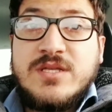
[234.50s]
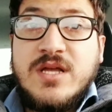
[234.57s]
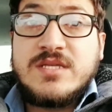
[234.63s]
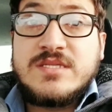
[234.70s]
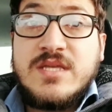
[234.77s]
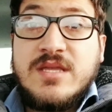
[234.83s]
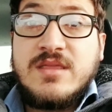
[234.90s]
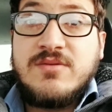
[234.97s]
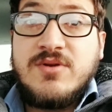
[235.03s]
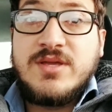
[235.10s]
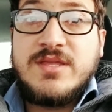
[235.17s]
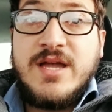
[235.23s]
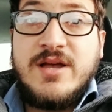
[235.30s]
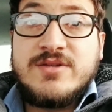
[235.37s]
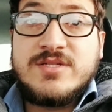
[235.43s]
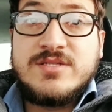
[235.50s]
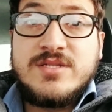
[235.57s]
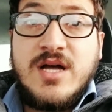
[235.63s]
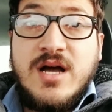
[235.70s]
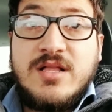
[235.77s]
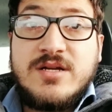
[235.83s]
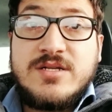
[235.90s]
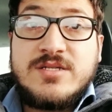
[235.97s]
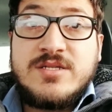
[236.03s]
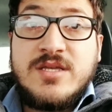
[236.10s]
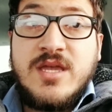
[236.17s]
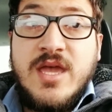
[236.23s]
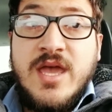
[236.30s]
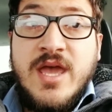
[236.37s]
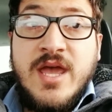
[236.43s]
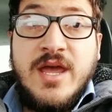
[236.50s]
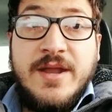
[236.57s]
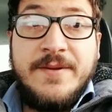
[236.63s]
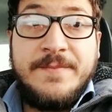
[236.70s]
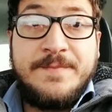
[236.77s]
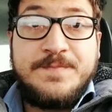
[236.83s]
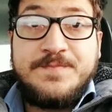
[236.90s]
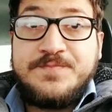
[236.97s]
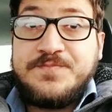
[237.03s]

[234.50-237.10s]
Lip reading: less than $3,000. And,